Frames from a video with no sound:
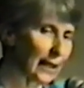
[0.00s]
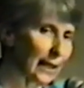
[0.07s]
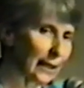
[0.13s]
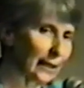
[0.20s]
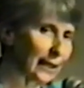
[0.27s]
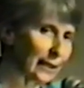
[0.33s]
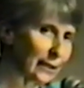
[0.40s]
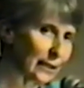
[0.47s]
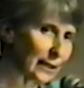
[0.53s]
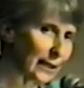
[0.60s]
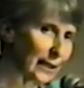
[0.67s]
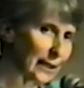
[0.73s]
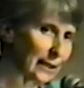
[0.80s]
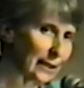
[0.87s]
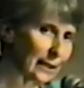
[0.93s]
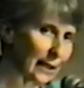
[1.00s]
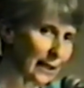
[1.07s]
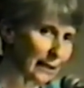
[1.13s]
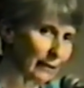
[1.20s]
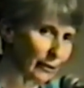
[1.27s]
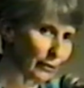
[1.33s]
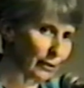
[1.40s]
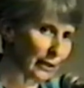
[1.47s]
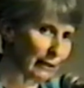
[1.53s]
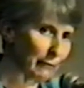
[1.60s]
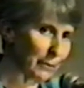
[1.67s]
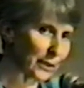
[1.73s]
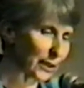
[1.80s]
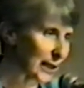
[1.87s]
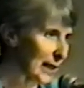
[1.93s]
that the state and local
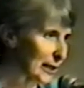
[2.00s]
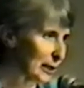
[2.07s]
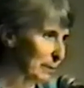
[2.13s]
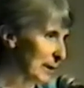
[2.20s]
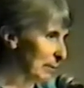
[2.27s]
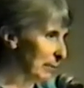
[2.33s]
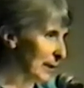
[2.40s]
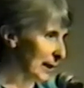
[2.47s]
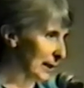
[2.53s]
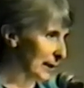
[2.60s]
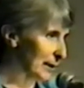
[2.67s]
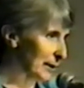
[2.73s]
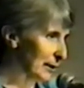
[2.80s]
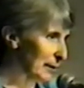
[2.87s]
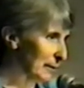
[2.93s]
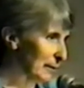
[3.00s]
governments can't spend monies